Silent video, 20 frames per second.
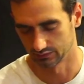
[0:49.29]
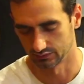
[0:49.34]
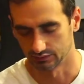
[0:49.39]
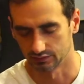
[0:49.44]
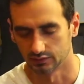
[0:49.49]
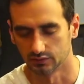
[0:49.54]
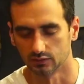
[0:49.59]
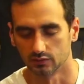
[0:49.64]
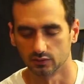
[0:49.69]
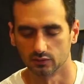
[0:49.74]

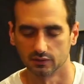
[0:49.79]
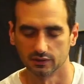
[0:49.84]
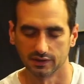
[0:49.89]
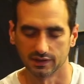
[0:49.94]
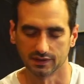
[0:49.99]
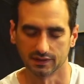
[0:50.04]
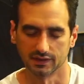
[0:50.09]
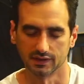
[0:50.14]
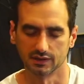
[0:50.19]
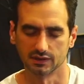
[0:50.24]
Dear Lord, I
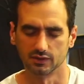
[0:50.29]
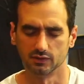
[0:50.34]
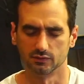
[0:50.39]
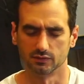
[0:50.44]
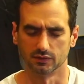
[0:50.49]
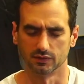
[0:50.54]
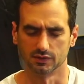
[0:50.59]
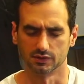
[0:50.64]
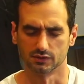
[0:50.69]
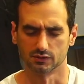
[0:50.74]
thank you
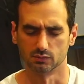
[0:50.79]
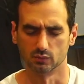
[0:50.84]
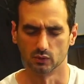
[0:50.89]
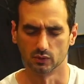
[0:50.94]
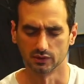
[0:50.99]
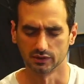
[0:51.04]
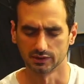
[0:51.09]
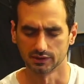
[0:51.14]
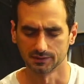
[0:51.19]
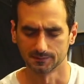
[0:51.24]
for this
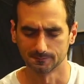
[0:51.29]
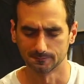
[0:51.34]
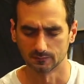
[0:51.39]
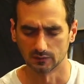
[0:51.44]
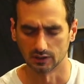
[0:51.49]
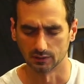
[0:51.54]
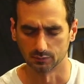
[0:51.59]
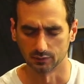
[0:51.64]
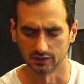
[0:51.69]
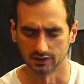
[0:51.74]
morning.
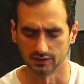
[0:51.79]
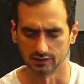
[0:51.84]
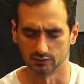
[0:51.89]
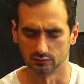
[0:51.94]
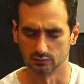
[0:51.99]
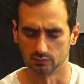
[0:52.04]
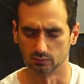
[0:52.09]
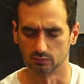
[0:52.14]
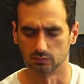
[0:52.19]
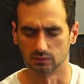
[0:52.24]
I pray that you
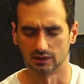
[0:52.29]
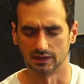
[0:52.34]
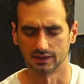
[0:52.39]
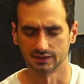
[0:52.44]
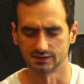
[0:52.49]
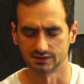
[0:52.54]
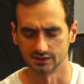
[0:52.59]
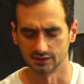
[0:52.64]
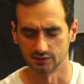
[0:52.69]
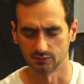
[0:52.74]
would
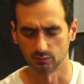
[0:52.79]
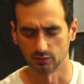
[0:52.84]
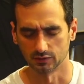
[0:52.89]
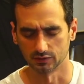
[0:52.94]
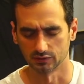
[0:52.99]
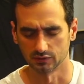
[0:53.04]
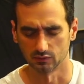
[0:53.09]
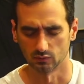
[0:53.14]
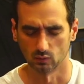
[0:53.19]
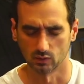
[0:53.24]
bless each
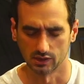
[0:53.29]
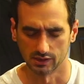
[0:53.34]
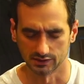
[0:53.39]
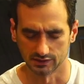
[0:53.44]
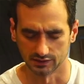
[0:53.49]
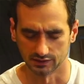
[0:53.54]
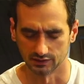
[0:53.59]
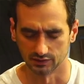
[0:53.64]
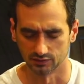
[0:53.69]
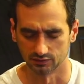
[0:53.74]
person
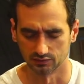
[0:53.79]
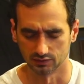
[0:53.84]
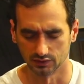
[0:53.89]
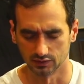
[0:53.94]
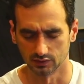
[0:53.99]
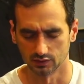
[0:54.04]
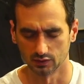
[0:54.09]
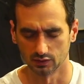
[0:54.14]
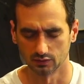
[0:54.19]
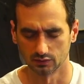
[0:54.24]
watching this
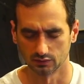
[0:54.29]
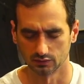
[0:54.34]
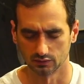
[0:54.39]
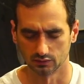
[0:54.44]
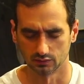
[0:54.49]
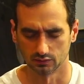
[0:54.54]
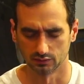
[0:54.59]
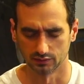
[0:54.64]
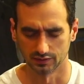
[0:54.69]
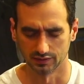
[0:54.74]
video,
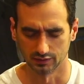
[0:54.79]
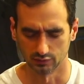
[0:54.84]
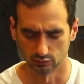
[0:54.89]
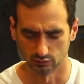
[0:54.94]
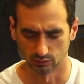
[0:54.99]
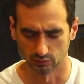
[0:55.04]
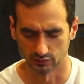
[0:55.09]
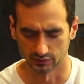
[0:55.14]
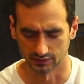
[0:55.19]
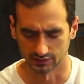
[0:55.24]
or that you
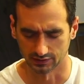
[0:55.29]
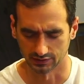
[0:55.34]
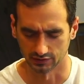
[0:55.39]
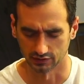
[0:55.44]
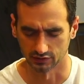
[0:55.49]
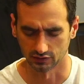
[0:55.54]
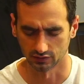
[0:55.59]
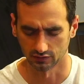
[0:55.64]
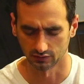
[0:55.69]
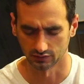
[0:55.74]
would bring
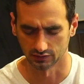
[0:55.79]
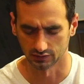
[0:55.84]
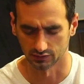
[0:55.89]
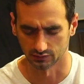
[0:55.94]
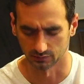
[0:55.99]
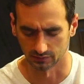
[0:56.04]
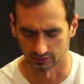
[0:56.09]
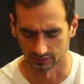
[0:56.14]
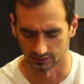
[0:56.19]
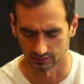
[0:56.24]

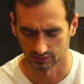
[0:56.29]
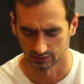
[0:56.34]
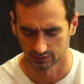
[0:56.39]
encouragement